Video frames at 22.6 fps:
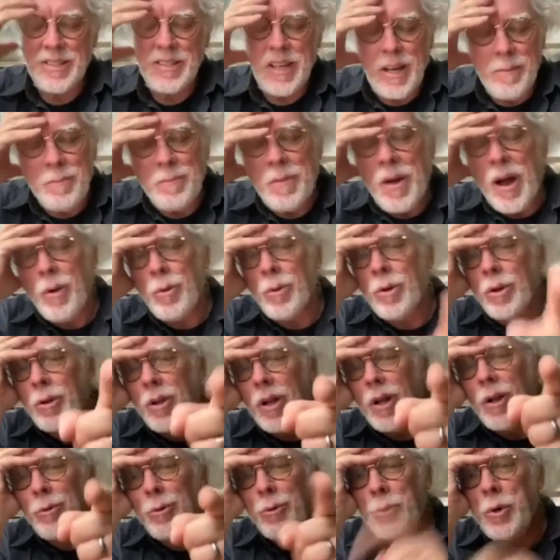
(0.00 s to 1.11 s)
yeah. I will
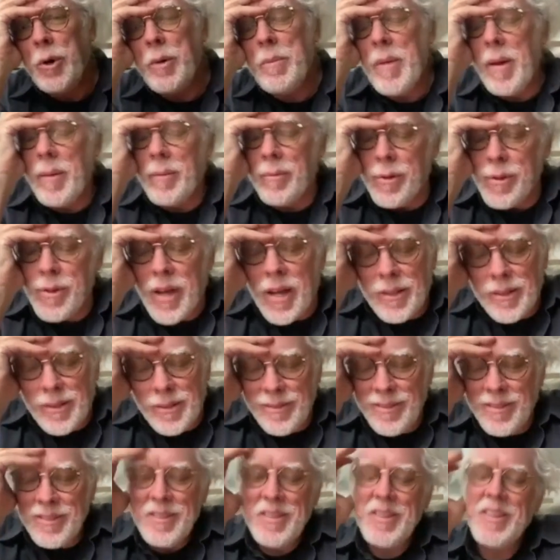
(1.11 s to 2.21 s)
I will remember that.
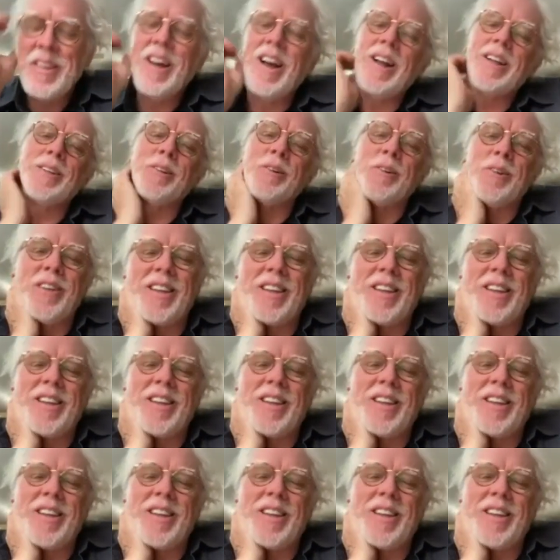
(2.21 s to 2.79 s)
I'll.